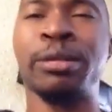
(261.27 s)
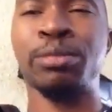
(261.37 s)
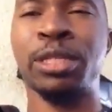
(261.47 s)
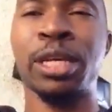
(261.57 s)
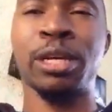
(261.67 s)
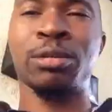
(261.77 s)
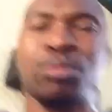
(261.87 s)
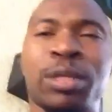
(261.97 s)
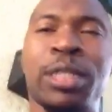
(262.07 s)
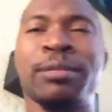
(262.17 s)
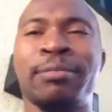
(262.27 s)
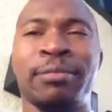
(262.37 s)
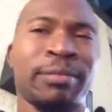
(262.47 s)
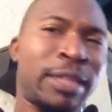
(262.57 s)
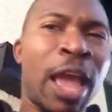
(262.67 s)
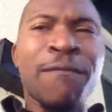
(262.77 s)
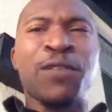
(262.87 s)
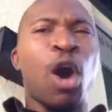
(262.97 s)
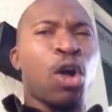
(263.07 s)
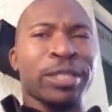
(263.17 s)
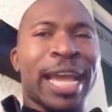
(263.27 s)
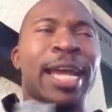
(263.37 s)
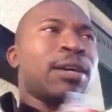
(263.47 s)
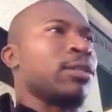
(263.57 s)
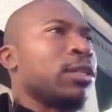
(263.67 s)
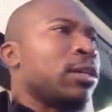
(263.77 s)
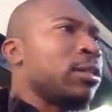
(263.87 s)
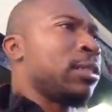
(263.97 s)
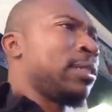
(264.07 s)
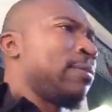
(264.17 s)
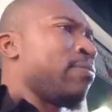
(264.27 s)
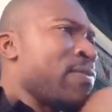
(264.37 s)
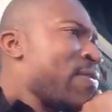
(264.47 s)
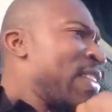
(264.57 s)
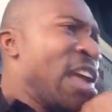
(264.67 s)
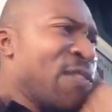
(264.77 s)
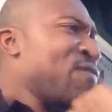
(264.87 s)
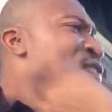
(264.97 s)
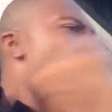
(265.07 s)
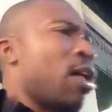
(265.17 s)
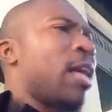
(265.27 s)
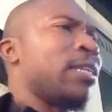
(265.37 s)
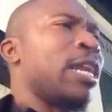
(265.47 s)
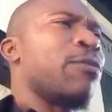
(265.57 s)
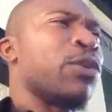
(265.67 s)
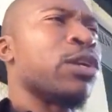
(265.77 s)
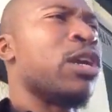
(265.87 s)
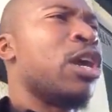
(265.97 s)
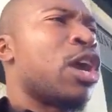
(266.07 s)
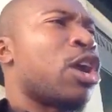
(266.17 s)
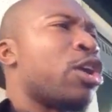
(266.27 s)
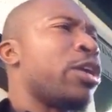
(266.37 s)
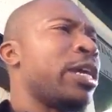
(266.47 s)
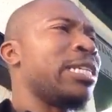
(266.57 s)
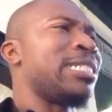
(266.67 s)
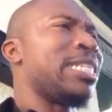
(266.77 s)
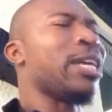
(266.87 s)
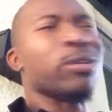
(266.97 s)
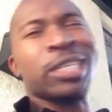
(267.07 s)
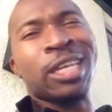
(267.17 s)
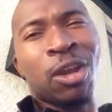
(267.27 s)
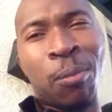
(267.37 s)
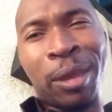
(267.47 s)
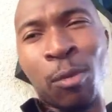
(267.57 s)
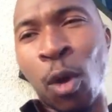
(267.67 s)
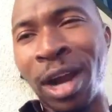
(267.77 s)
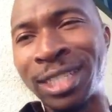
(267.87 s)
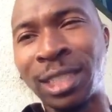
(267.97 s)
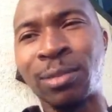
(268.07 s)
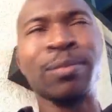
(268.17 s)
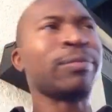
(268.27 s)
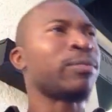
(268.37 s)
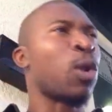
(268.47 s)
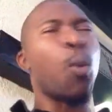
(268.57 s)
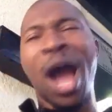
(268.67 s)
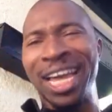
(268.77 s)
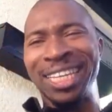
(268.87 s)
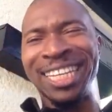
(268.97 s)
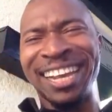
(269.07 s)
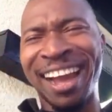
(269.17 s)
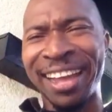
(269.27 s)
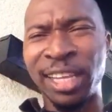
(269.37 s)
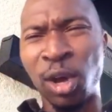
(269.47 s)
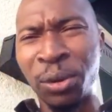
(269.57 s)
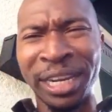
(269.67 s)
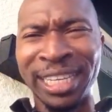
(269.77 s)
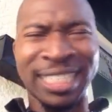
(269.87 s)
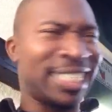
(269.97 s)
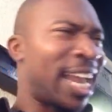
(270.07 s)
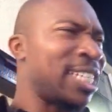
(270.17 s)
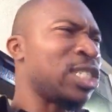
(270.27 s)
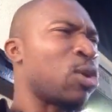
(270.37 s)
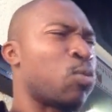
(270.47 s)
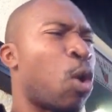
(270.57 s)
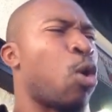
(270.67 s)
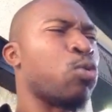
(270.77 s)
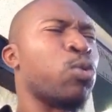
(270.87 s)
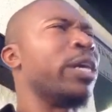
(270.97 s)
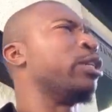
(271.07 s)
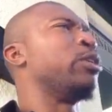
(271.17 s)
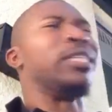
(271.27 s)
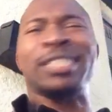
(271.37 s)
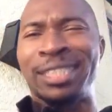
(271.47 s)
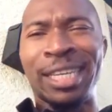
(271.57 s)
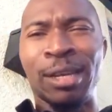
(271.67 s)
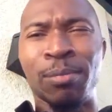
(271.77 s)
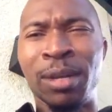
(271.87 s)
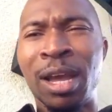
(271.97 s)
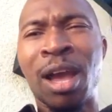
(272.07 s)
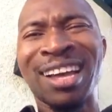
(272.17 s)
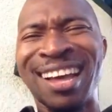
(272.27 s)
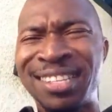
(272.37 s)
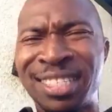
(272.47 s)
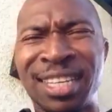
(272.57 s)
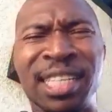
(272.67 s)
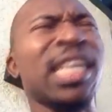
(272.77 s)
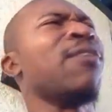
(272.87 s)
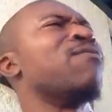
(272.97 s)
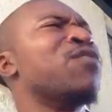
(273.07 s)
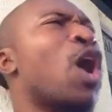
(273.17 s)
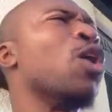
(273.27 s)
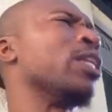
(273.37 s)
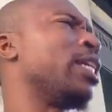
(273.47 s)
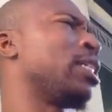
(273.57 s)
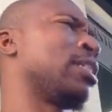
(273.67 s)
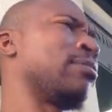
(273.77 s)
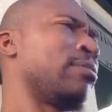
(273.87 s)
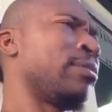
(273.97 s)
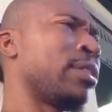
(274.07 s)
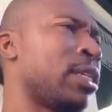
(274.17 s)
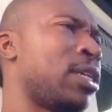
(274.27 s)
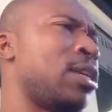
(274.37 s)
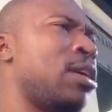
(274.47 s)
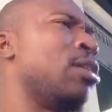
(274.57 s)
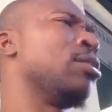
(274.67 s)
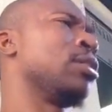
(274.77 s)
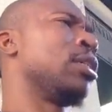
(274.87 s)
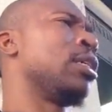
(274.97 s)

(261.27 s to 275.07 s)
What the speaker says: themselves when they fall down, you know. They fall. I never heard a sequence, you know, me watching Wile E. Coyote chase the Roadrunner and see him constantly falling, you know.